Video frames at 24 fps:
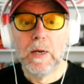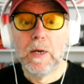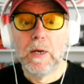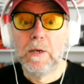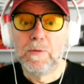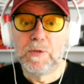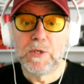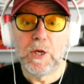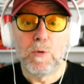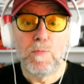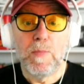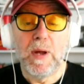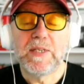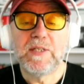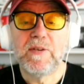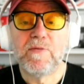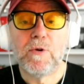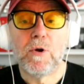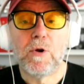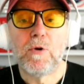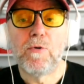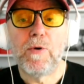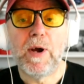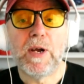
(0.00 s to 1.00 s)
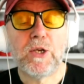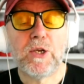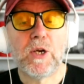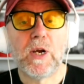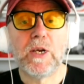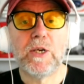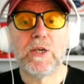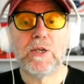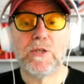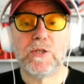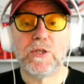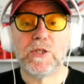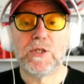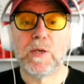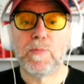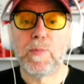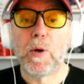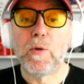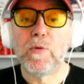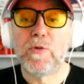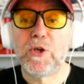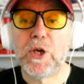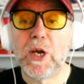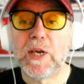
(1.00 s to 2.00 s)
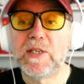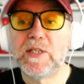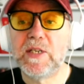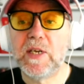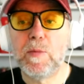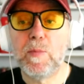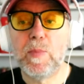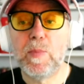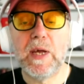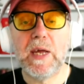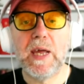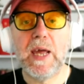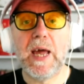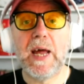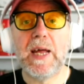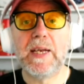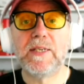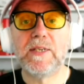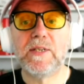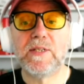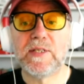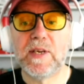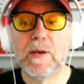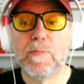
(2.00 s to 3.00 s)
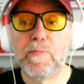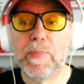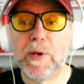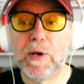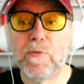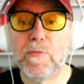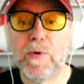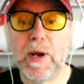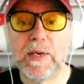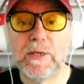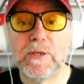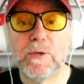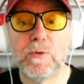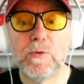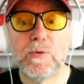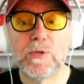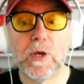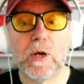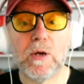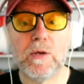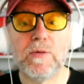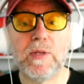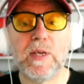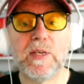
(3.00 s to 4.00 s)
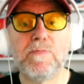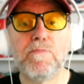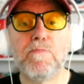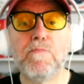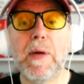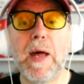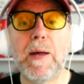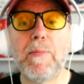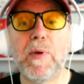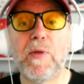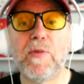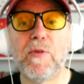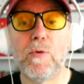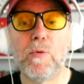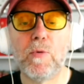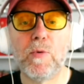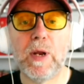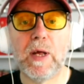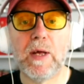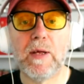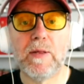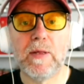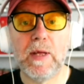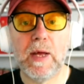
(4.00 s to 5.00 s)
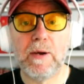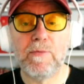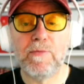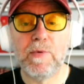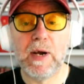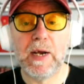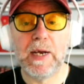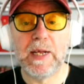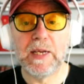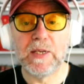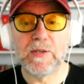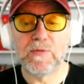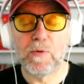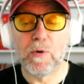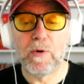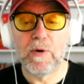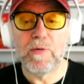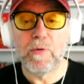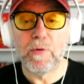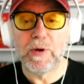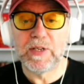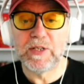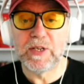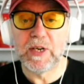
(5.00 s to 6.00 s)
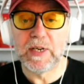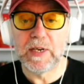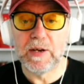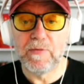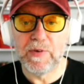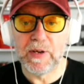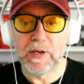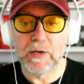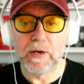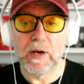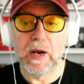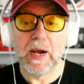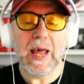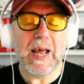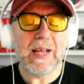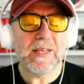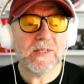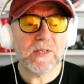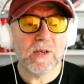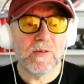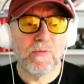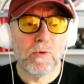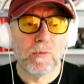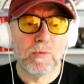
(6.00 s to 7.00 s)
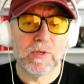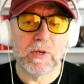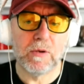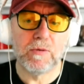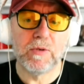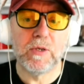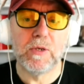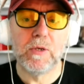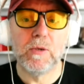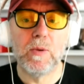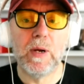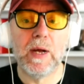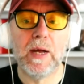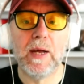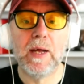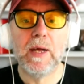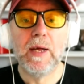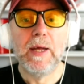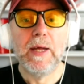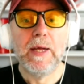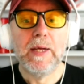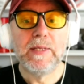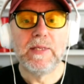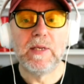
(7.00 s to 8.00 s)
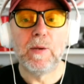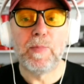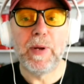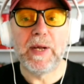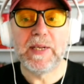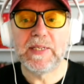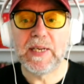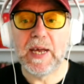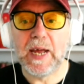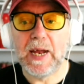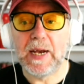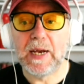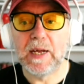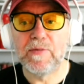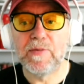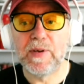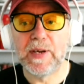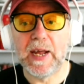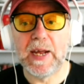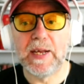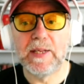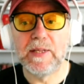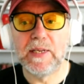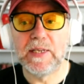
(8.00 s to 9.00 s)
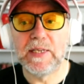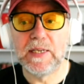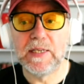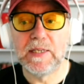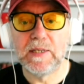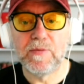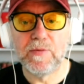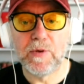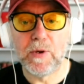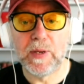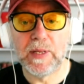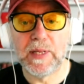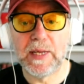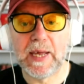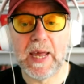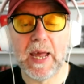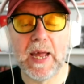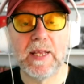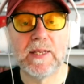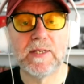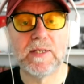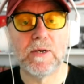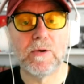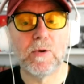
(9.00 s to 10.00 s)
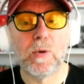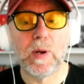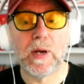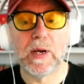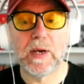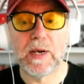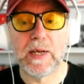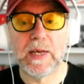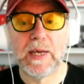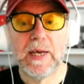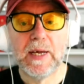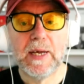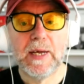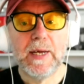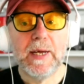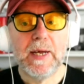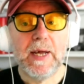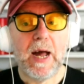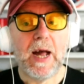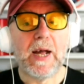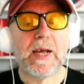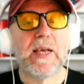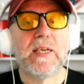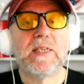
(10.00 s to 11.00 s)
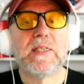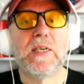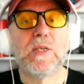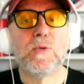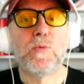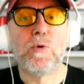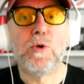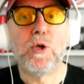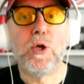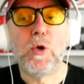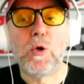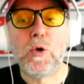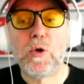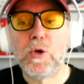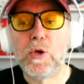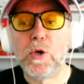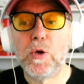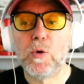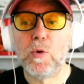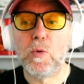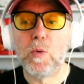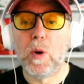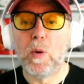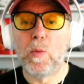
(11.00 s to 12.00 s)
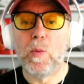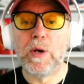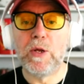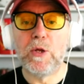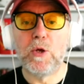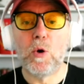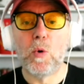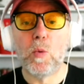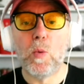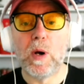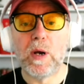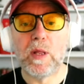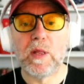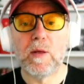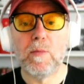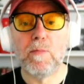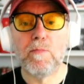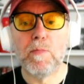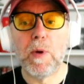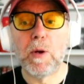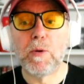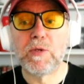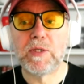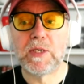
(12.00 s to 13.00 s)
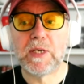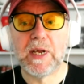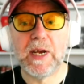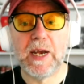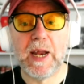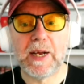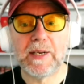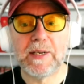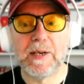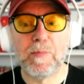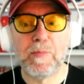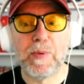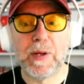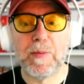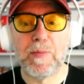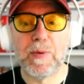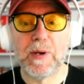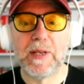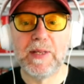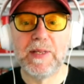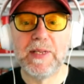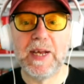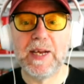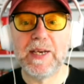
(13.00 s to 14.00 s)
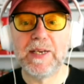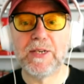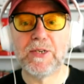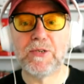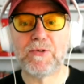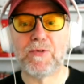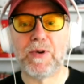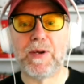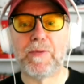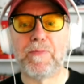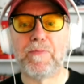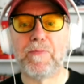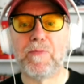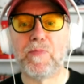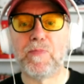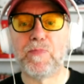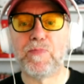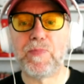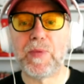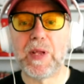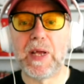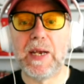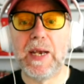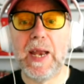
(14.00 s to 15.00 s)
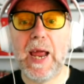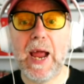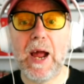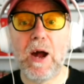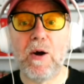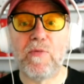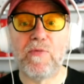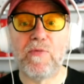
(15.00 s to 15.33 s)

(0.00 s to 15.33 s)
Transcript: So, massive congratulations to both JCB and to Sunbelt Rentals on this mammoth order. That really is very, very significant. And hats off also to uh, to Peter Haddock for getting this interview in the can so quickly. I guess that's what you can do when you're one of the most connected people in the industry. Now,